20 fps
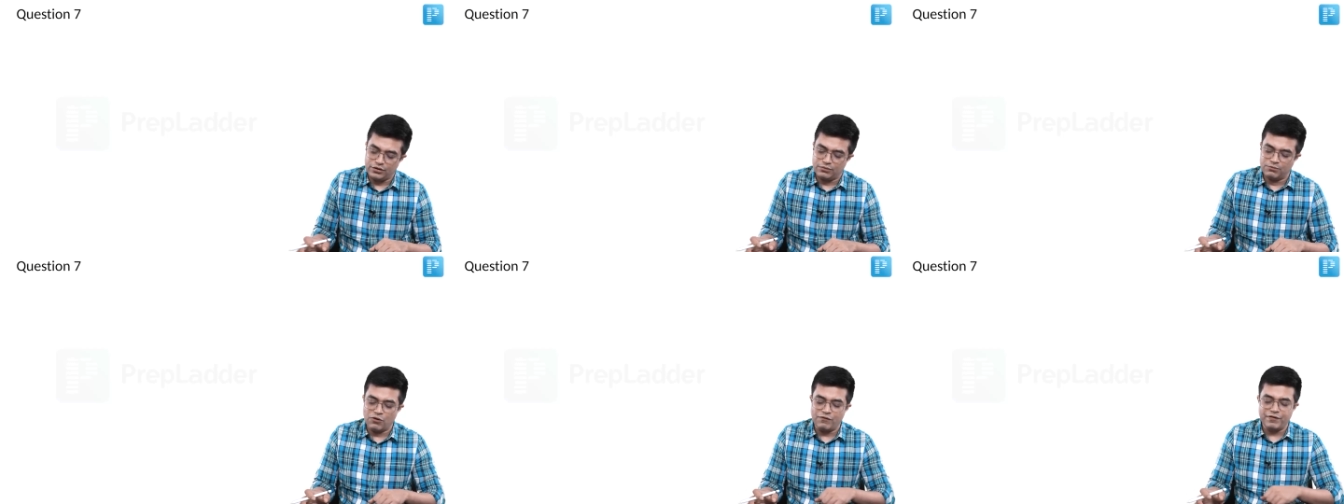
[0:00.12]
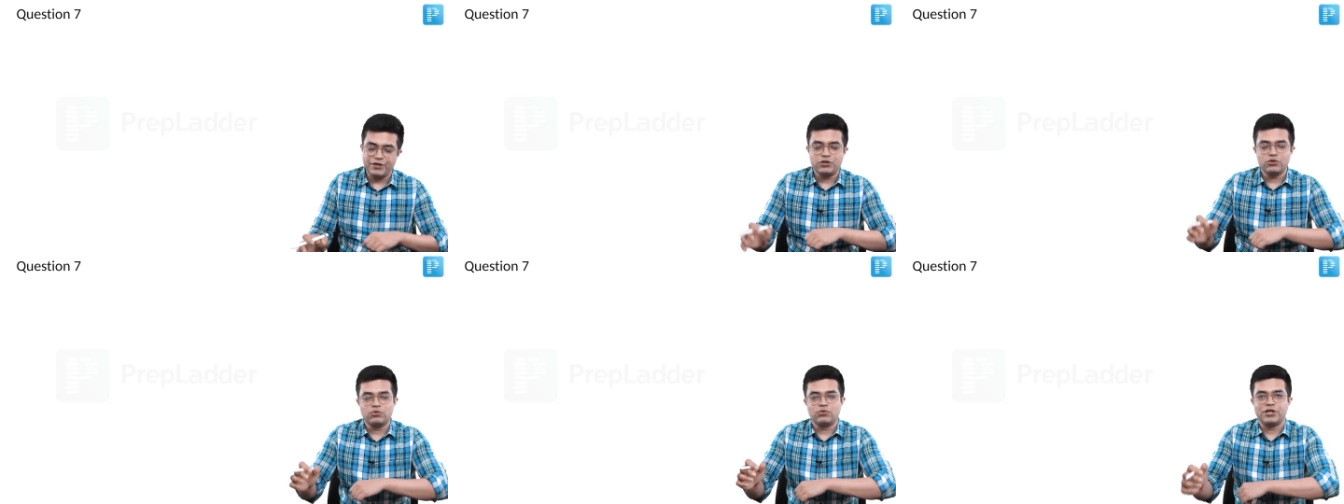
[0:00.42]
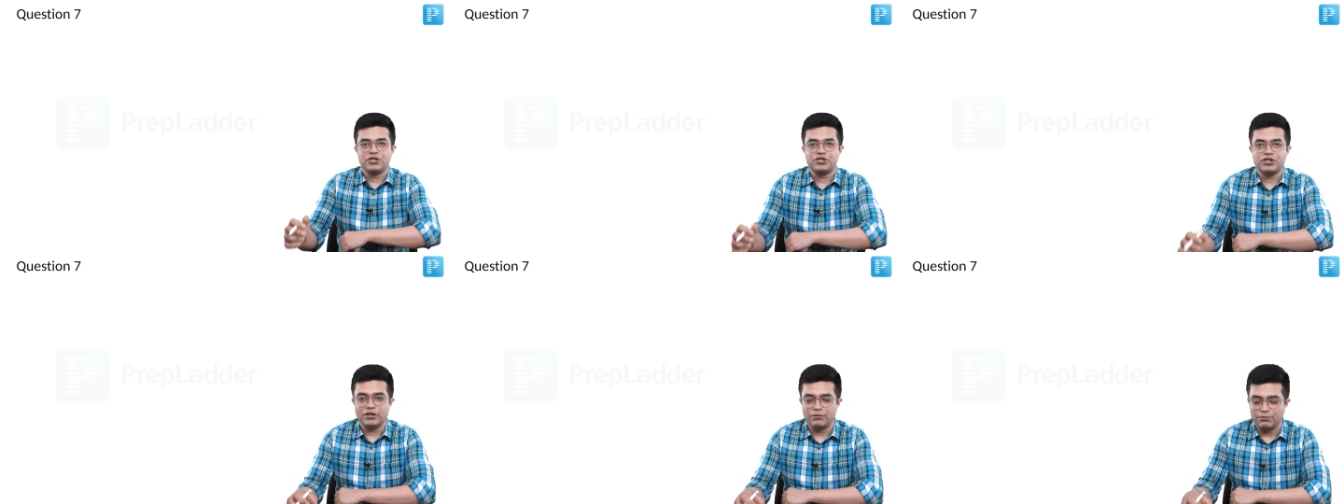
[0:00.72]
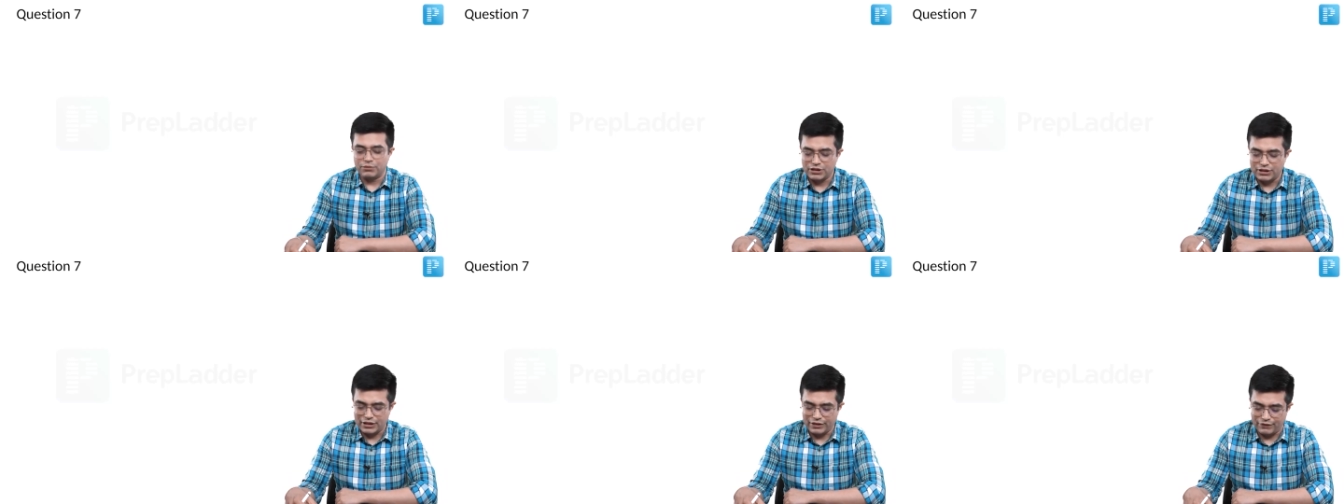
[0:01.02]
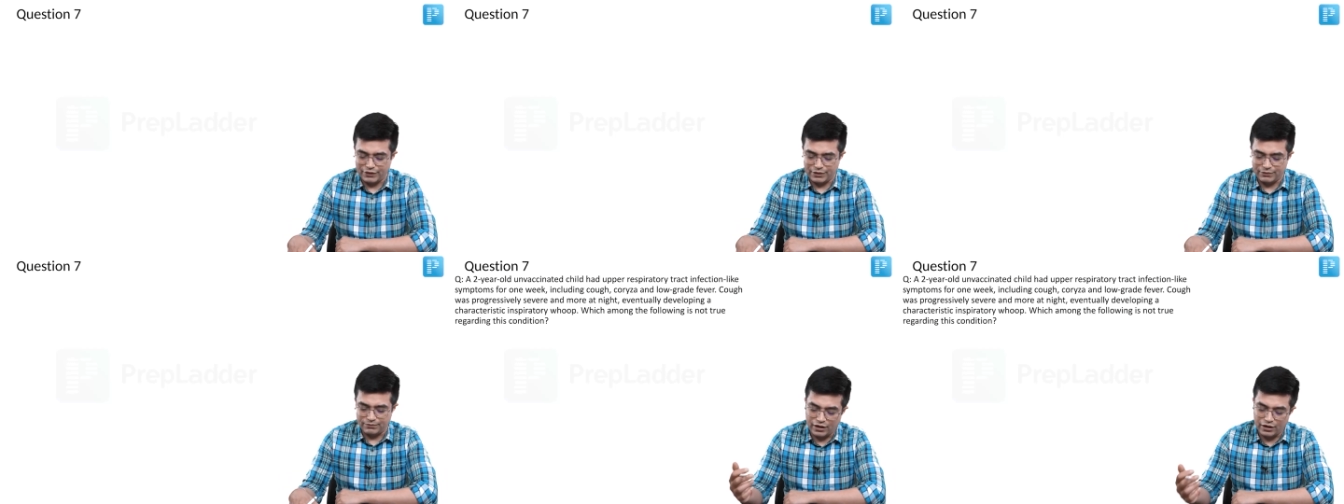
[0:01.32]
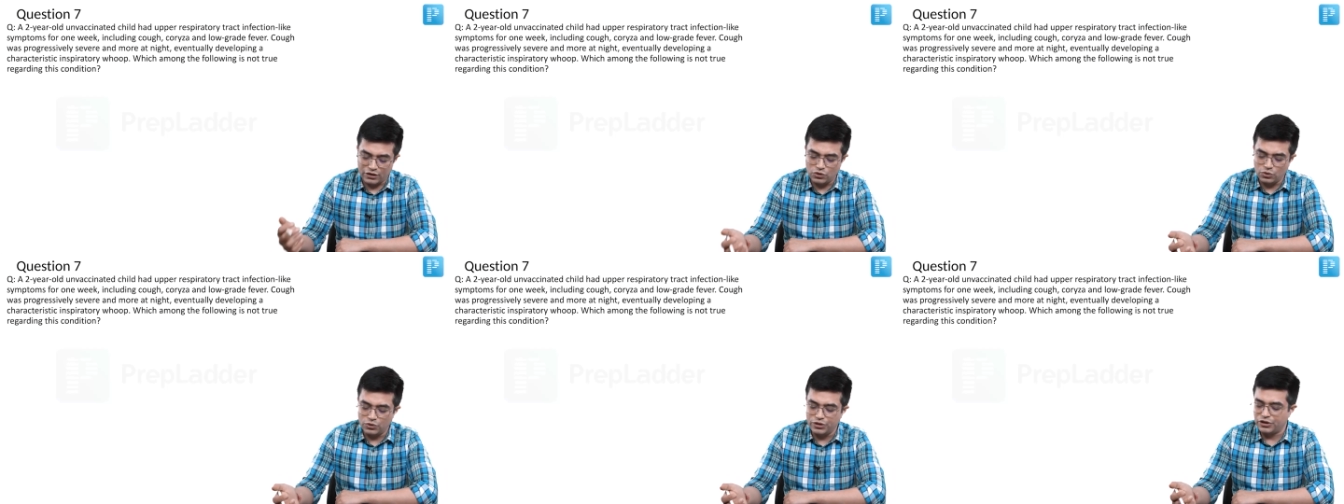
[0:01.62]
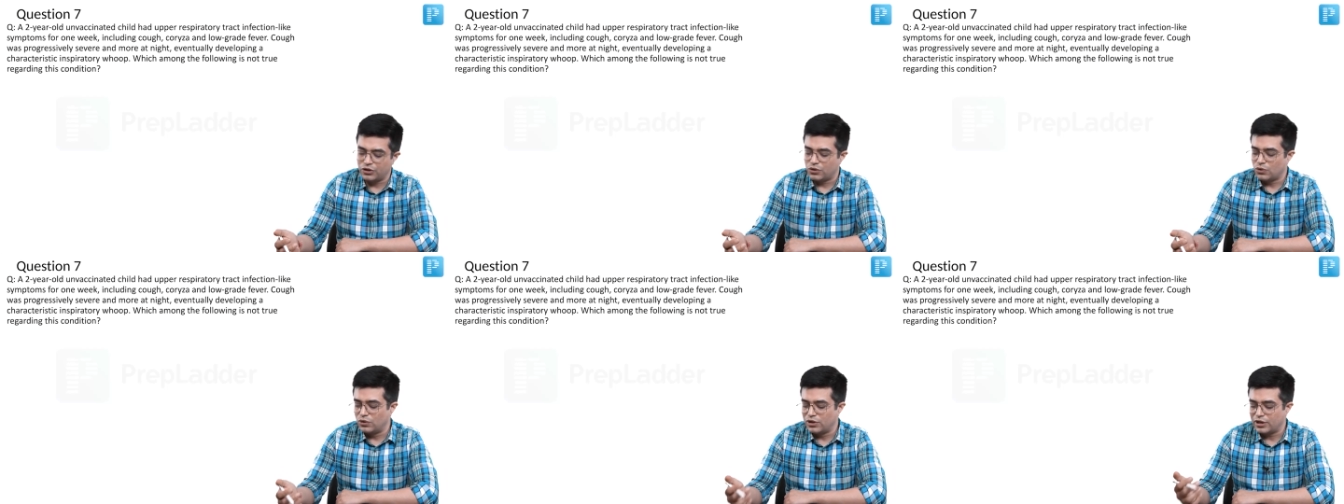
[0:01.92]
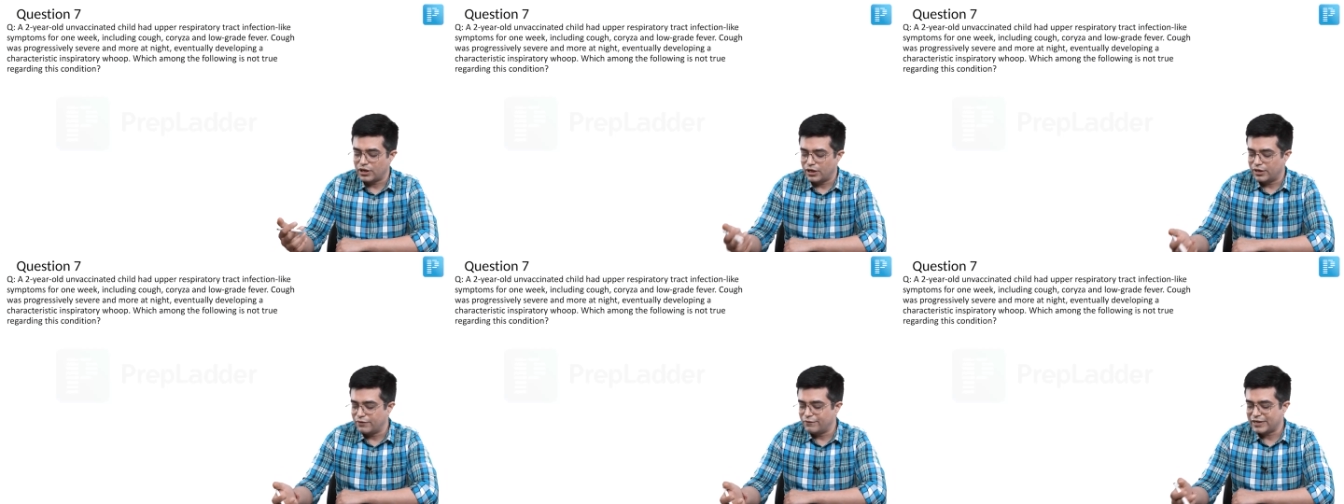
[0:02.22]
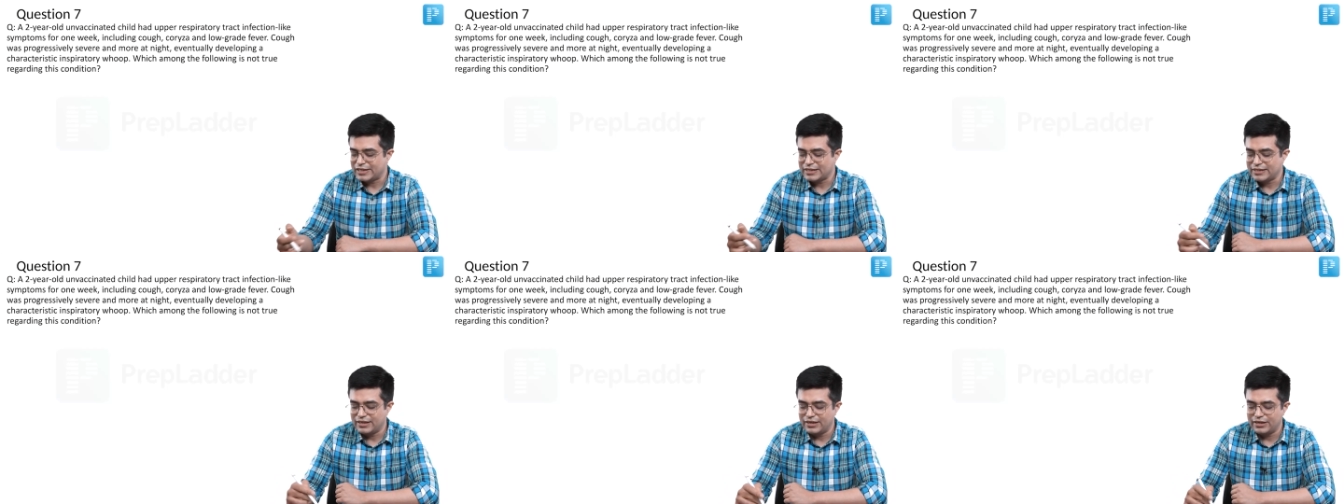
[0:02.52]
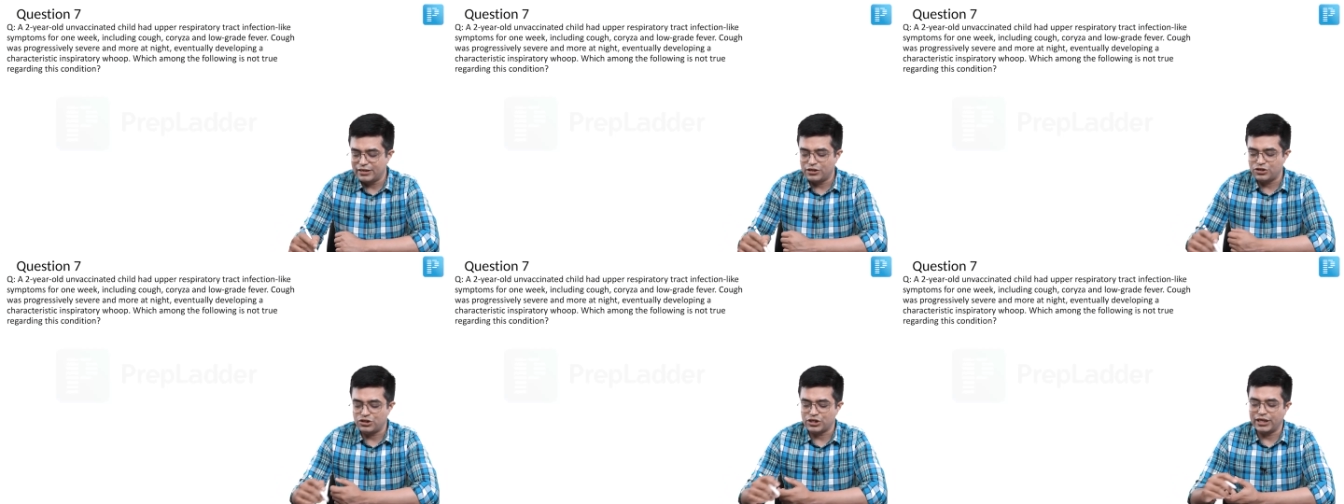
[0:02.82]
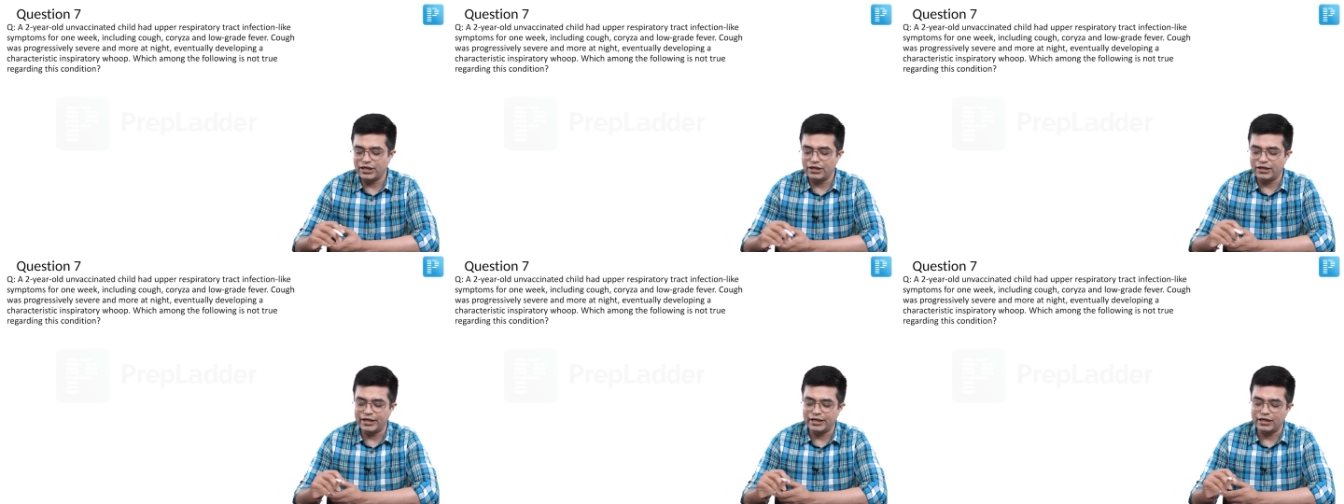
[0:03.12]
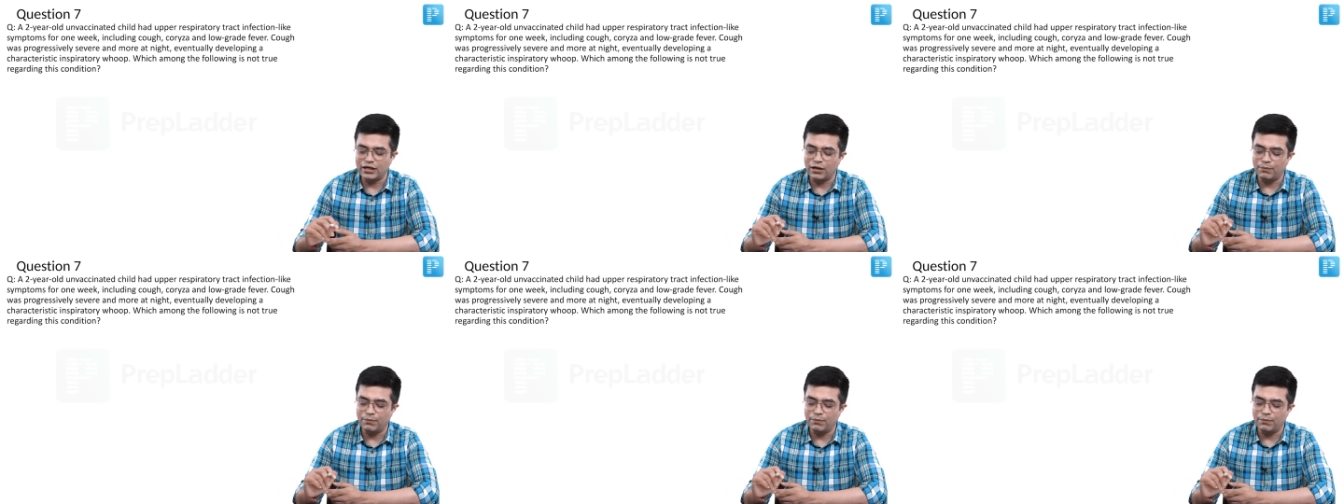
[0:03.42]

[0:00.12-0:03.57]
Moving to question number 7. A 2-year-old unvaccinated child had